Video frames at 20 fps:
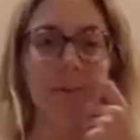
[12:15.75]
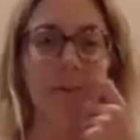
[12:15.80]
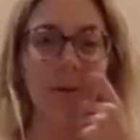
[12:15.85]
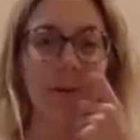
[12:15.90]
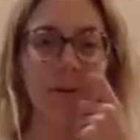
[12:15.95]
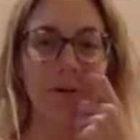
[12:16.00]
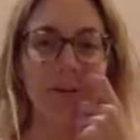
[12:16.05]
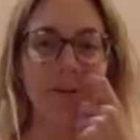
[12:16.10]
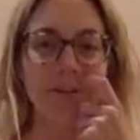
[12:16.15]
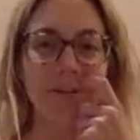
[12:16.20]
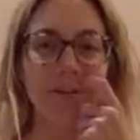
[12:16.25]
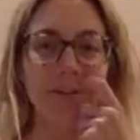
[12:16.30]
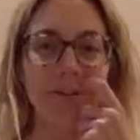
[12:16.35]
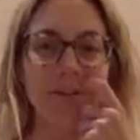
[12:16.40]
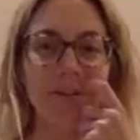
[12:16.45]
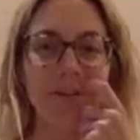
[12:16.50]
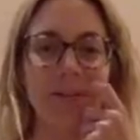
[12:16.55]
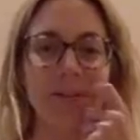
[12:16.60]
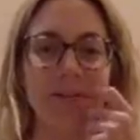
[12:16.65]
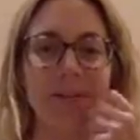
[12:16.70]
order
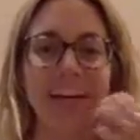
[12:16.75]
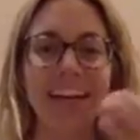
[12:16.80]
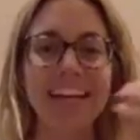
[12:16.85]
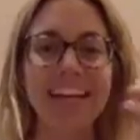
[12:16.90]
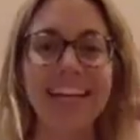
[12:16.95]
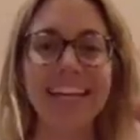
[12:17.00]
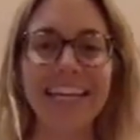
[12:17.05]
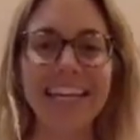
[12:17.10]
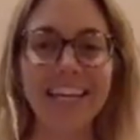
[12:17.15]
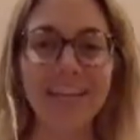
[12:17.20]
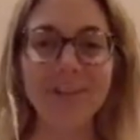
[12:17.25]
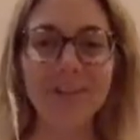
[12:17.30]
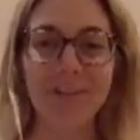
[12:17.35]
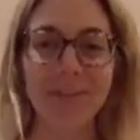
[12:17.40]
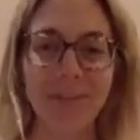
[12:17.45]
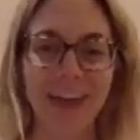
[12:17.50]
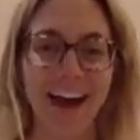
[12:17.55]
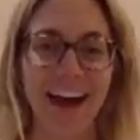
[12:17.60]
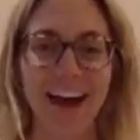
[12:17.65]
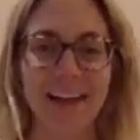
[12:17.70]
to heal
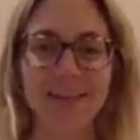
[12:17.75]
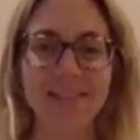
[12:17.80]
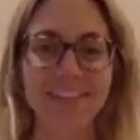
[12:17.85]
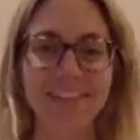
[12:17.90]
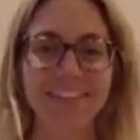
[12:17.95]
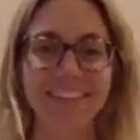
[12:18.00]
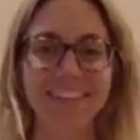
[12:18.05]
that.